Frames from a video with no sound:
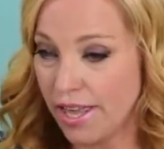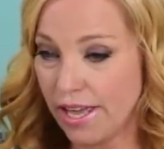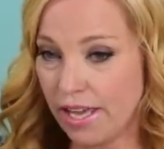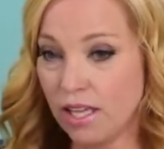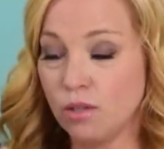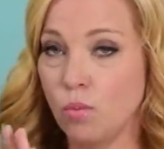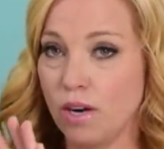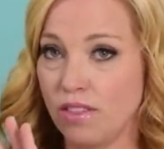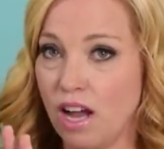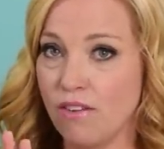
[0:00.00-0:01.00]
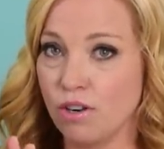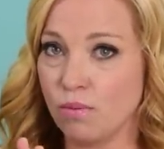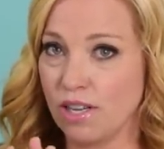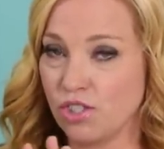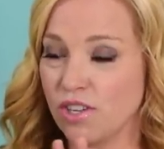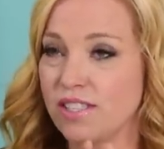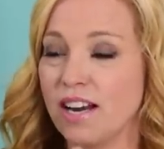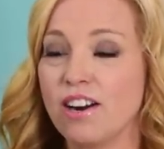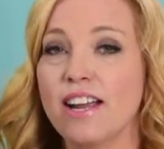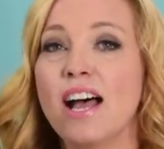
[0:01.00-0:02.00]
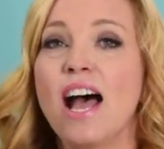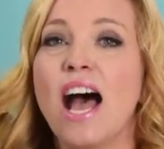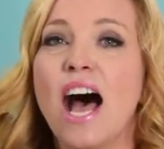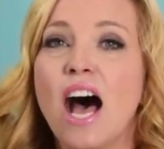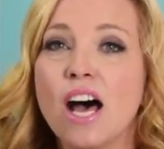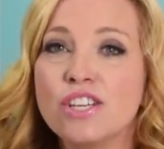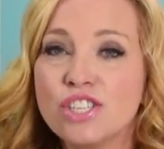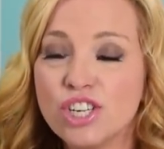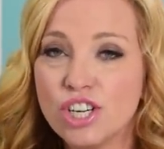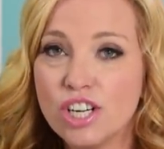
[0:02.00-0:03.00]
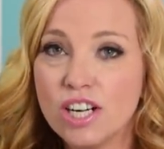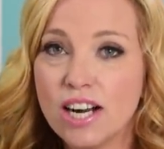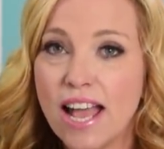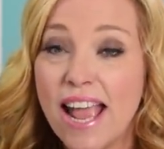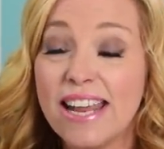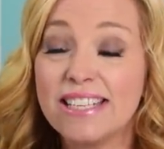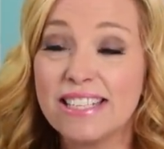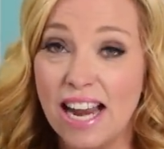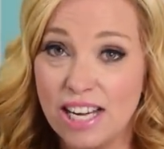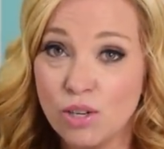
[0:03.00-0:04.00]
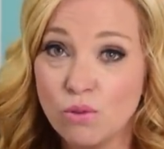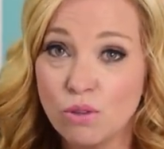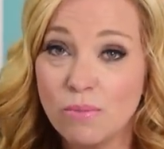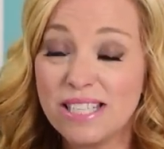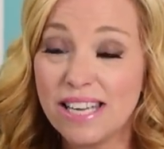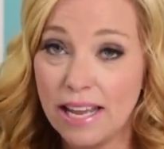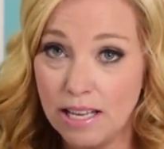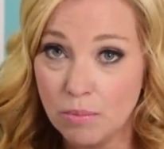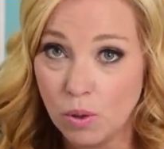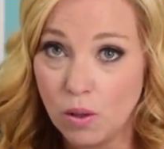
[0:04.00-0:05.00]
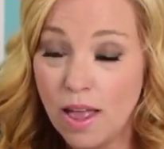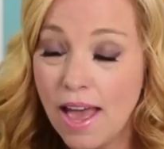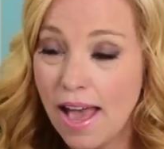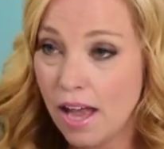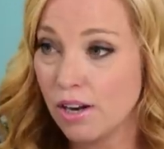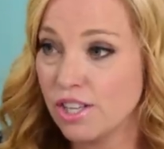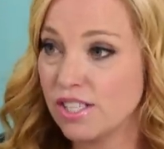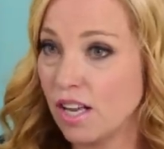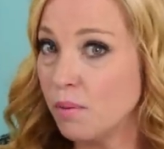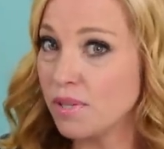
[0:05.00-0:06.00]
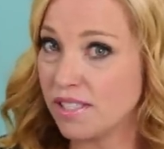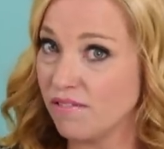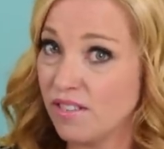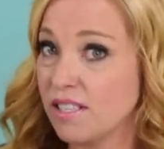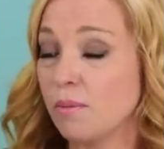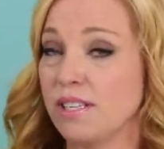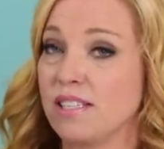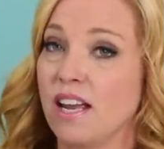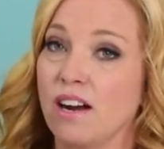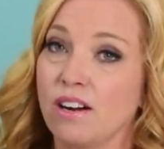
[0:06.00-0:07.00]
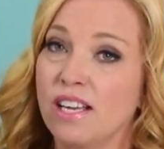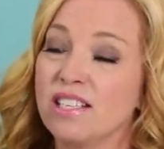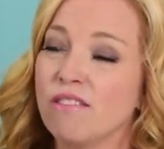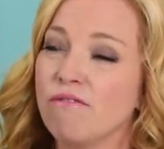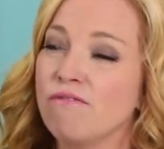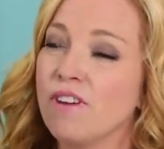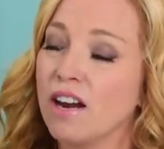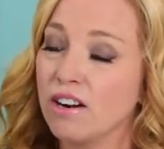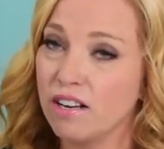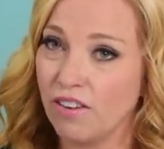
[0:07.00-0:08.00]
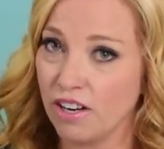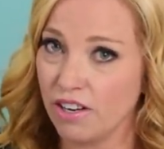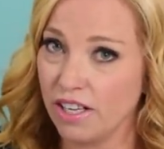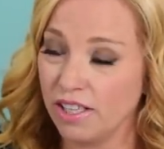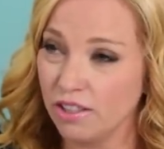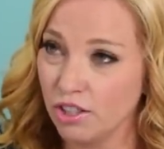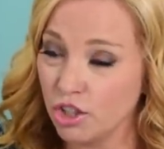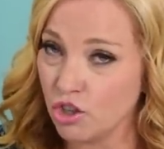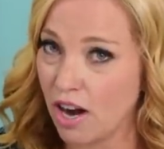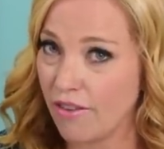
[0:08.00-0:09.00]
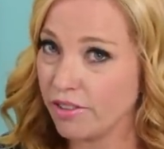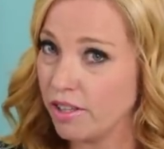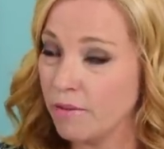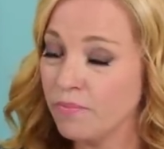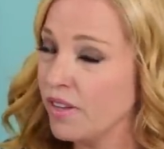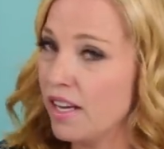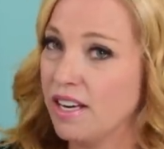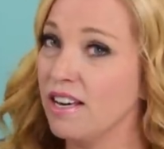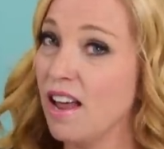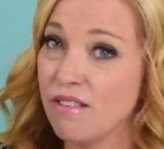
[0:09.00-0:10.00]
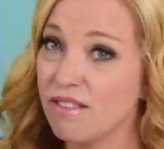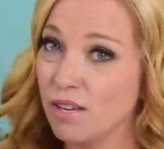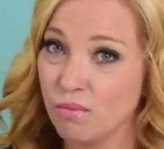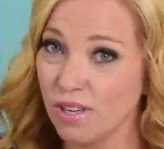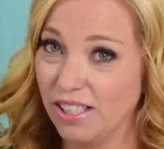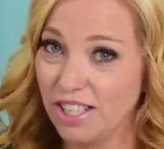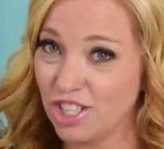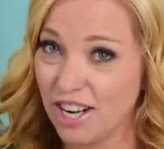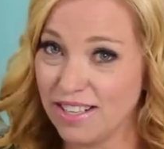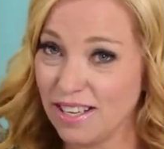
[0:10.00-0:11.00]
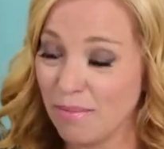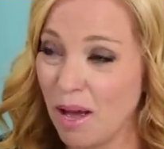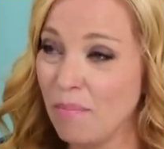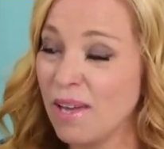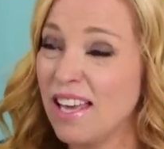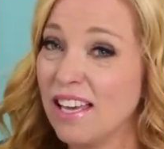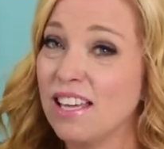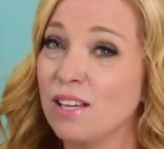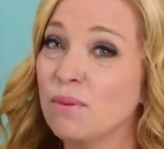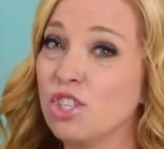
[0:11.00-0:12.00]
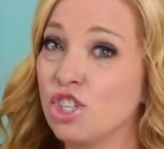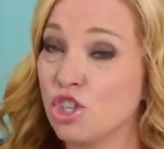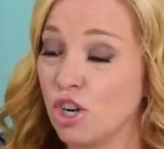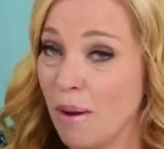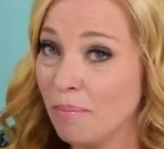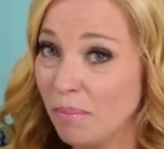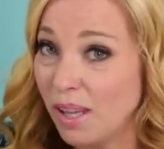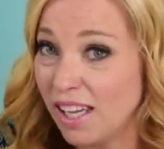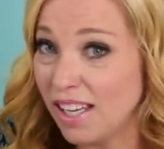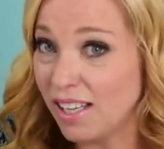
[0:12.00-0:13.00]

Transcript: in one of the covered restaurants area under a dining room table. And our son was visibly scared. He's a very, very good traveler. Nothing really shakes him up. He was trembling